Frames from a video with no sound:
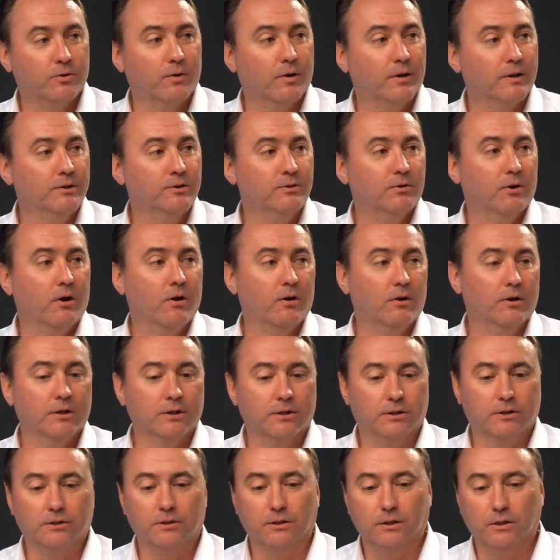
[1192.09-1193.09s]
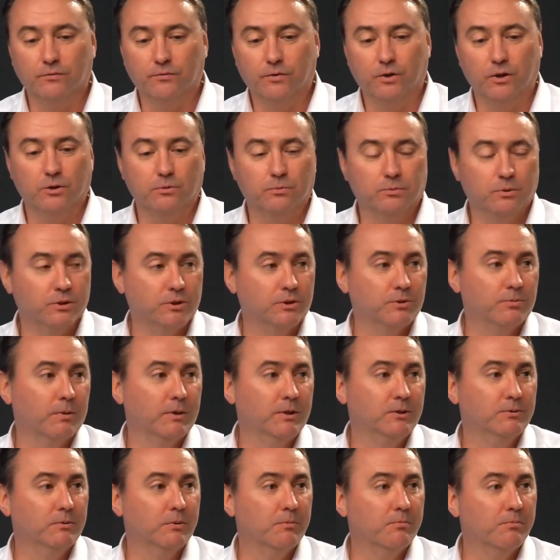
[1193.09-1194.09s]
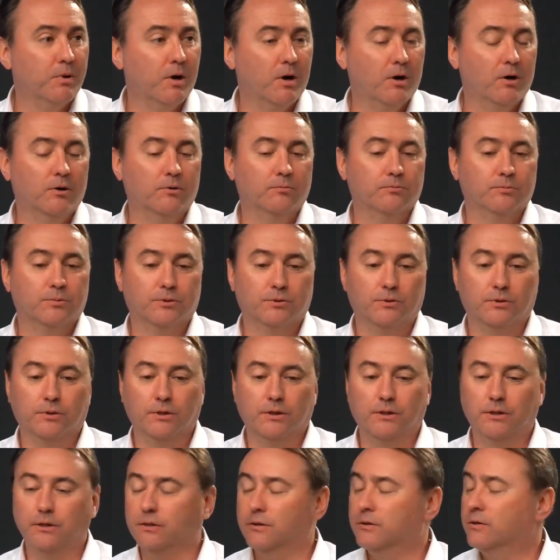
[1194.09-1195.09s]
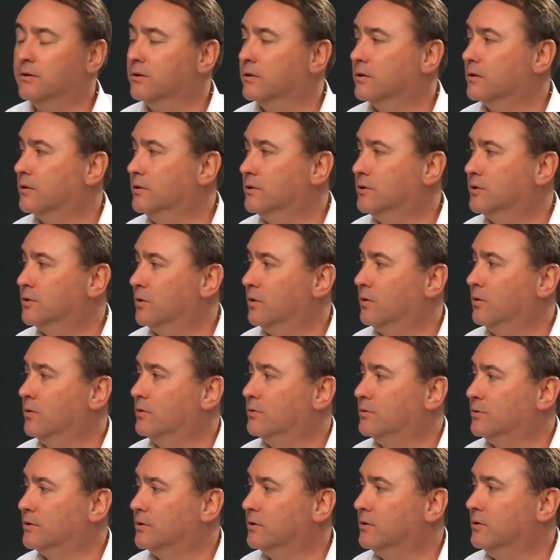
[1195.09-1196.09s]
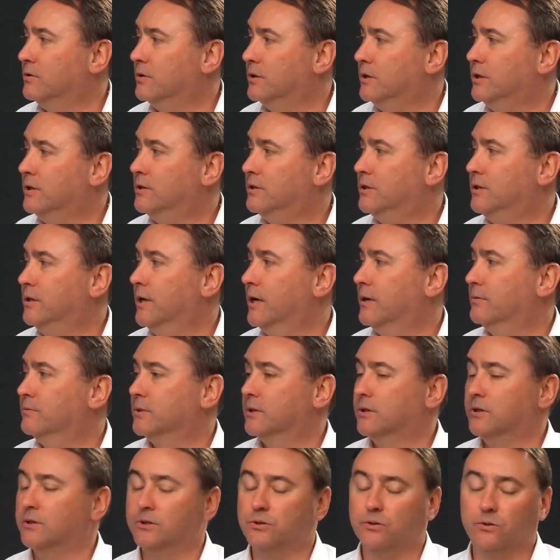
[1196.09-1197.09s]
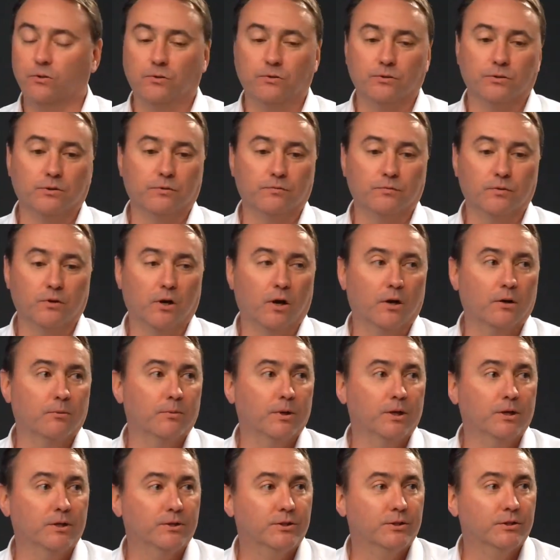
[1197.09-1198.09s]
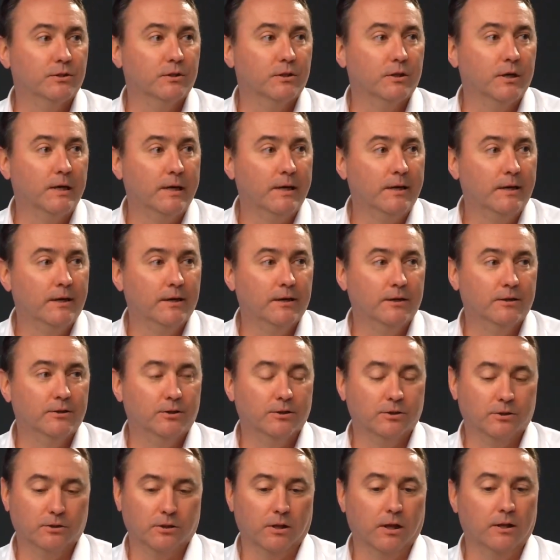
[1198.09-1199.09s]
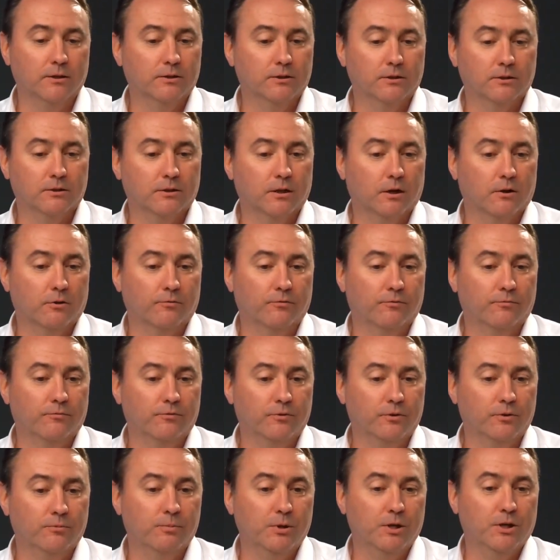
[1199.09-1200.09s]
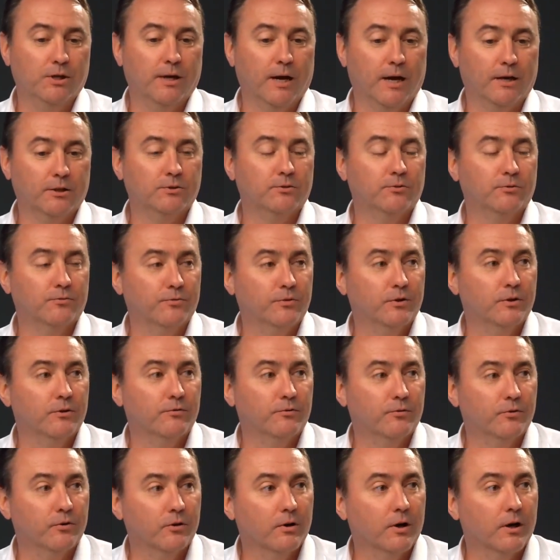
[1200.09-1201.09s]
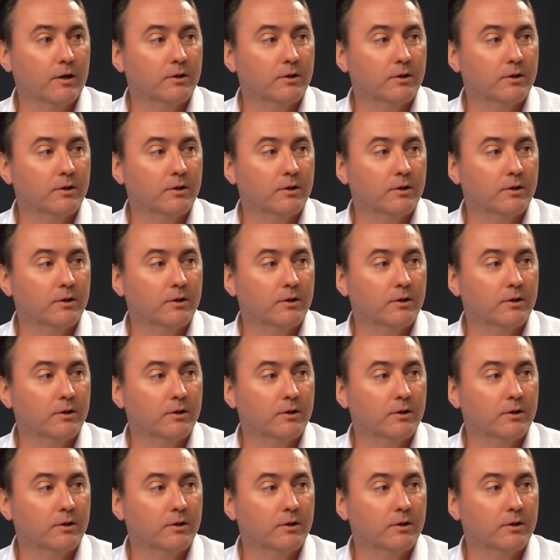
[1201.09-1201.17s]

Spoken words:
electrohydraulics, variable displacement pumps, the controls and the ECMs and controls of the automation. It just lends itself to be a natural fit for